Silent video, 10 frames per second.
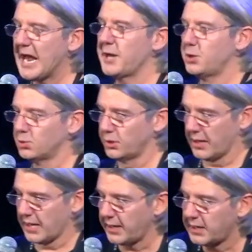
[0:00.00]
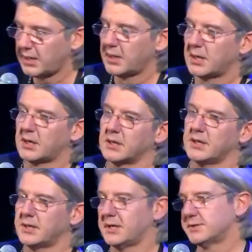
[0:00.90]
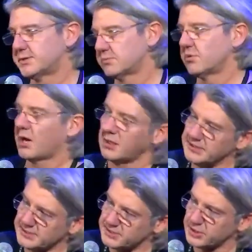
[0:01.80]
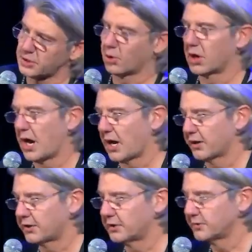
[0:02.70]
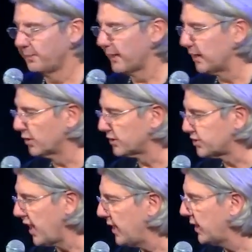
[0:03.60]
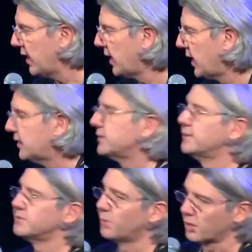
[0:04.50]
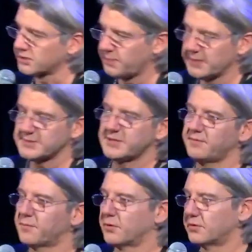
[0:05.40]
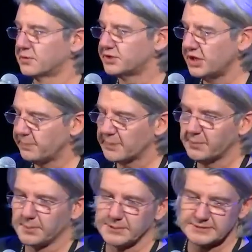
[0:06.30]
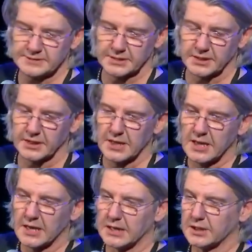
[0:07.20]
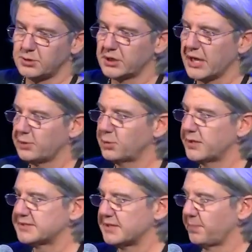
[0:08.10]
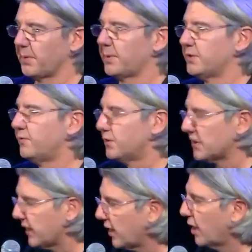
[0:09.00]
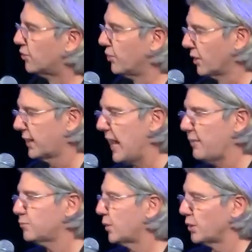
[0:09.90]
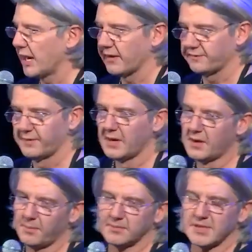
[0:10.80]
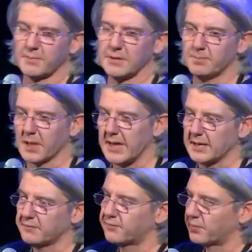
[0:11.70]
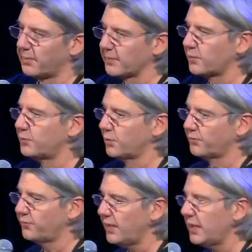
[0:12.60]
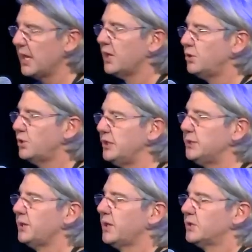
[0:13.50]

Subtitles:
do that. It is easier or harder depending on a chain. It is more expensive or cheaper, but you can do that simple. But if you take a real game where you have somebody playing it for a month or 2 or 3, you need